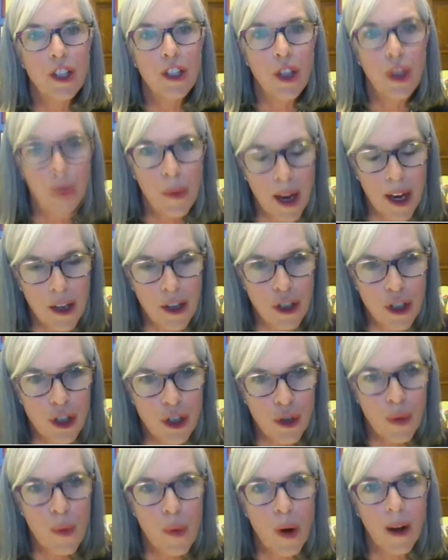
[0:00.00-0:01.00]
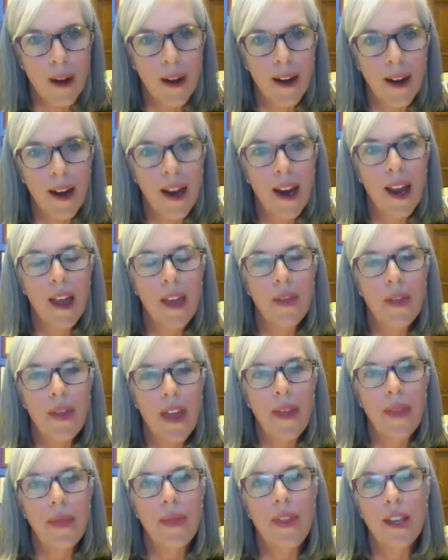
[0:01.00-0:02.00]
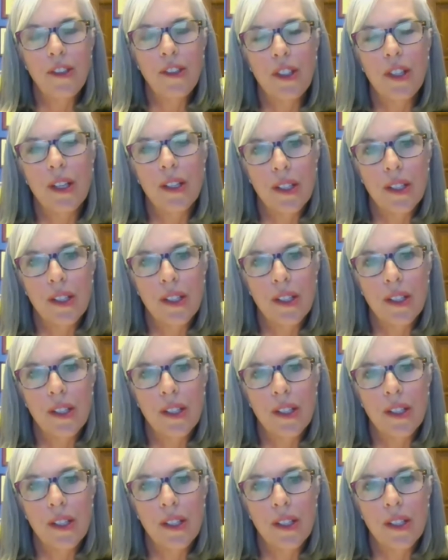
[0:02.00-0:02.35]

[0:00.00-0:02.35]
to ensure that this